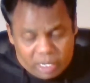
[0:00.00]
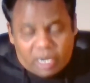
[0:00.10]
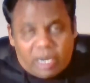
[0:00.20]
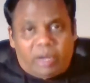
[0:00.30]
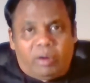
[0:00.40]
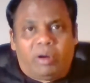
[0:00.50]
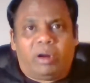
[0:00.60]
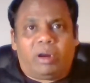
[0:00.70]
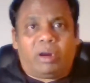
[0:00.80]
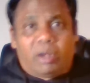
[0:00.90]

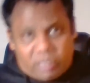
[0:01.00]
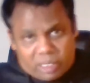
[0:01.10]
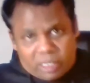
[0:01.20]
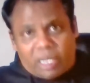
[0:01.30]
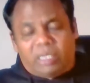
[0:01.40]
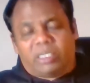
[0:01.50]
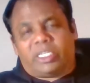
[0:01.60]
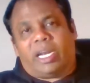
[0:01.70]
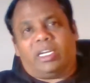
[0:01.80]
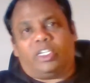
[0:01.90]
another
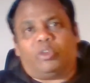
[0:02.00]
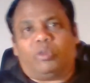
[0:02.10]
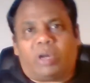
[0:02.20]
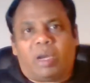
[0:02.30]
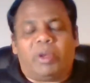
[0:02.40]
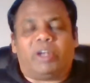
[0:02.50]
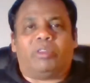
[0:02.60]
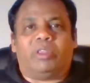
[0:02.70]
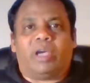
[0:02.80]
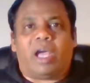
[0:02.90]
tenant to come into
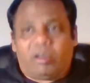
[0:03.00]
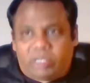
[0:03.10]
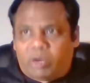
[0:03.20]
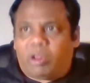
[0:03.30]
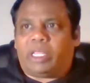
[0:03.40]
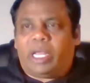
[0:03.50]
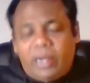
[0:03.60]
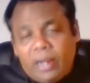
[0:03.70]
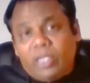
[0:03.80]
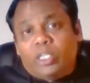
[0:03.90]
the house and all that?"
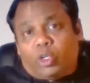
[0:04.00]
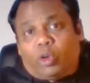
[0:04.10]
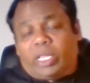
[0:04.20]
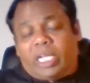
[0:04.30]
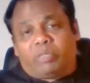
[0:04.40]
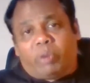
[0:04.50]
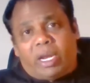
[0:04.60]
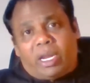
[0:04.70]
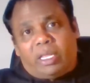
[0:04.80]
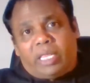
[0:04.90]
So that's
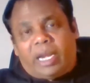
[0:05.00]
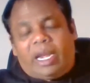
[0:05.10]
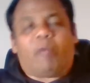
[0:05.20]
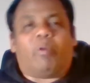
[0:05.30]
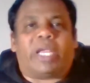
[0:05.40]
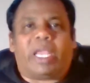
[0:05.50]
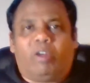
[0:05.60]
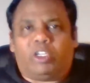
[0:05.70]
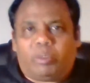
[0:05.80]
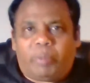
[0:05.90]
when that networking
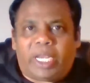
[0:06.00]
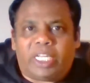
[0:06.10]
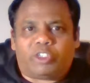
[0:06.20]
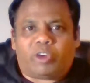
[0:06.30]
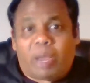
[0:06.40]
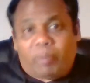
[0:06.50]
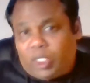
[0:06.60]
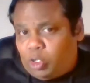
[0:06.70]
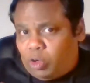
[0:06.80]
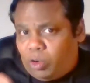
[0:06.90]
also begins to happen.
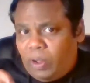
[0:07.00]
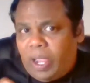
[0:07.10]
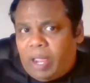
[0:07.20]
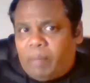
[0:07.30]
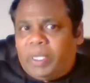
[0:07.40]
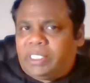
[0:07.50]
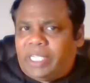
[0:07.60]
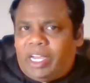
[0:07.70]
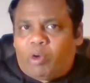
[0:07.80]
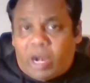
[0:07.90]
So best
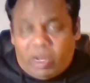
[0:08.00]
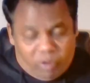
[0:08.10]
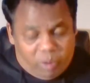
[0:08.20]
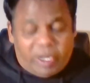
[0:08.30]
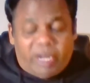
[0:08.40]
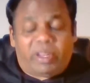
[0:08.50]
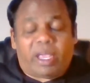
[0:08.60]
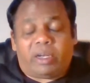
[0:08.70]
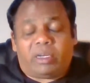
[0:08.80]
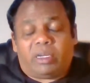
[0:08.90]
thing, Ronnie, would be
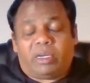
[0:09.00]
that